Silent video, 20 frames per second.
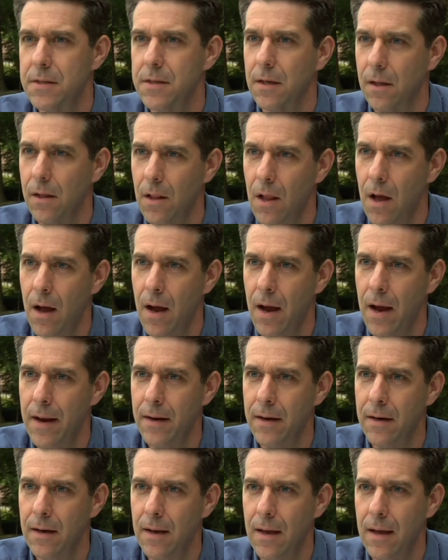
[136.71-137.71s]

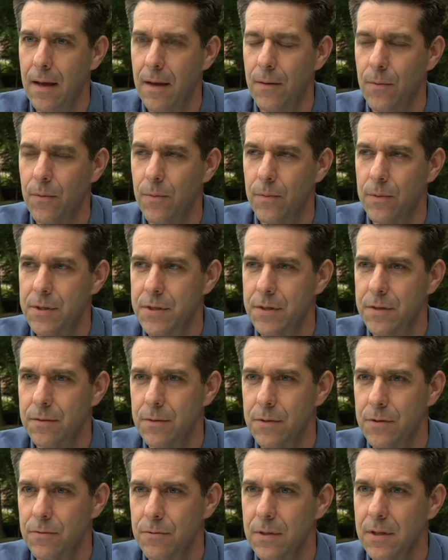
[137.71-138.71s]
decline
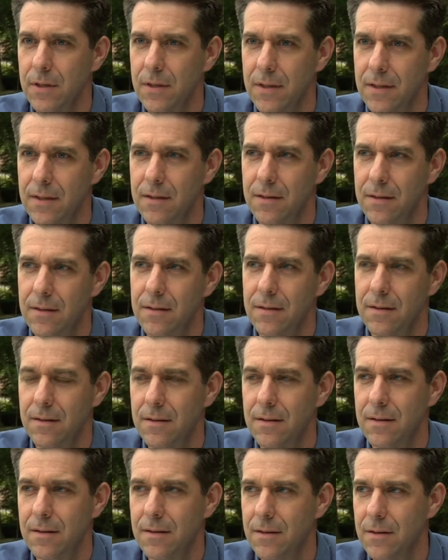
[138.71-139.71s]
was really
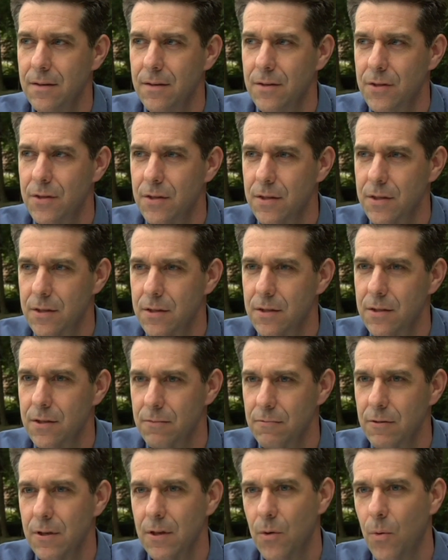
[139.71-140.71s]
just
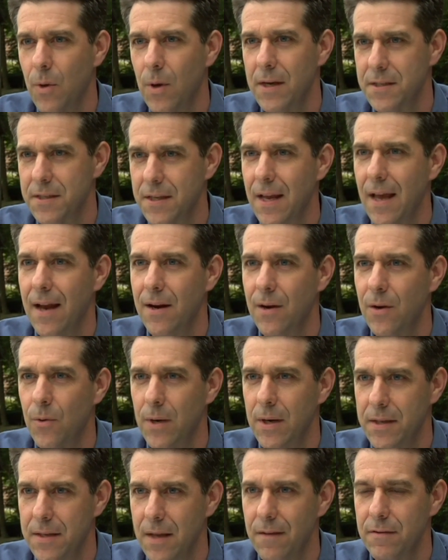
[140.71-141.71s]
really quite sad and
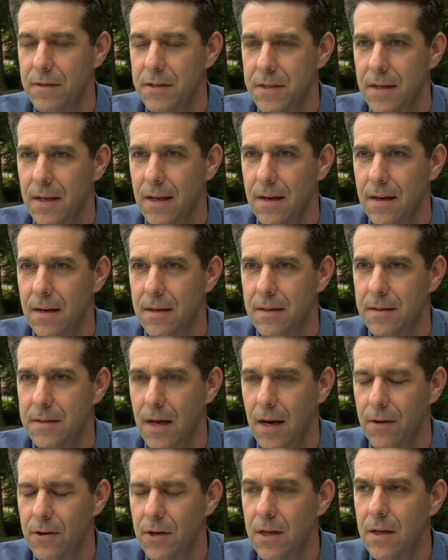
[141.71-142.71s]
quite devastating, and
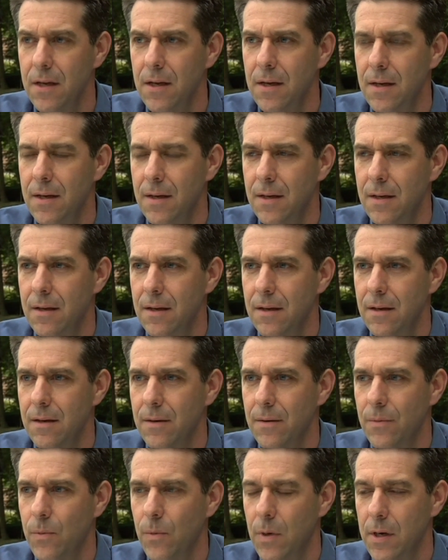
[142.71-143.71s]
Terry
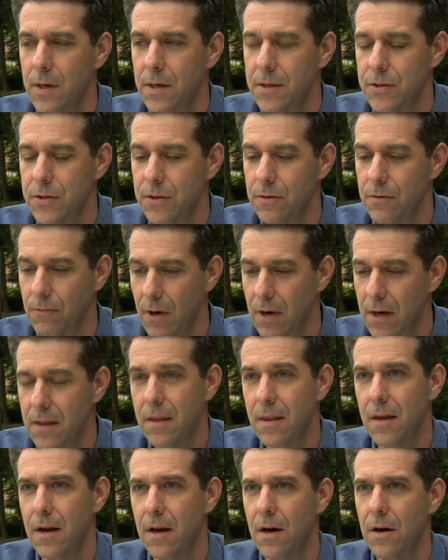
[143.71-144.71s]
was right
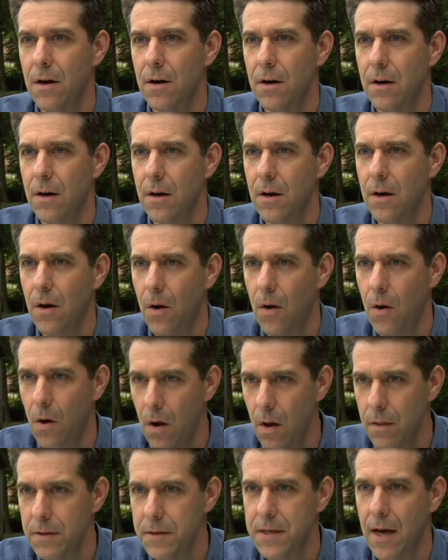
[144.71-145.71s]
there
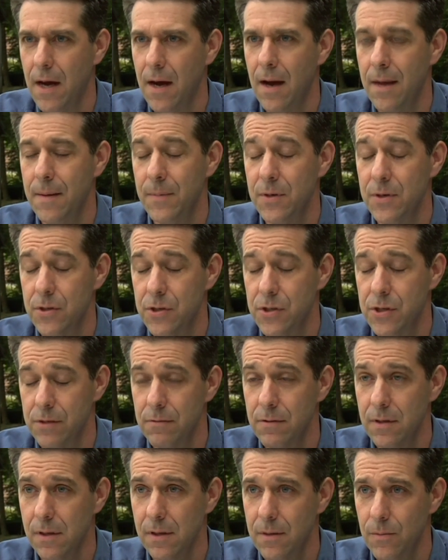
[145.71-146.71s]
all the time, and she
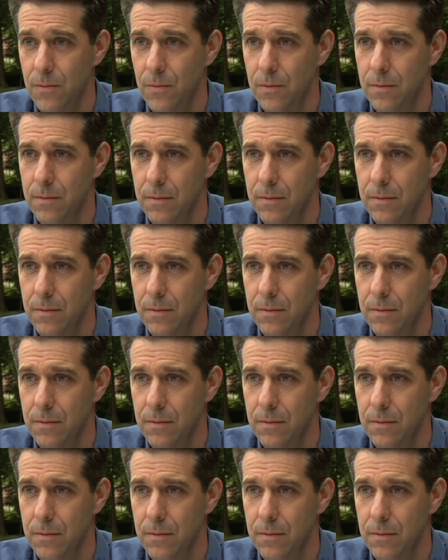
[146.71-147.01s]
really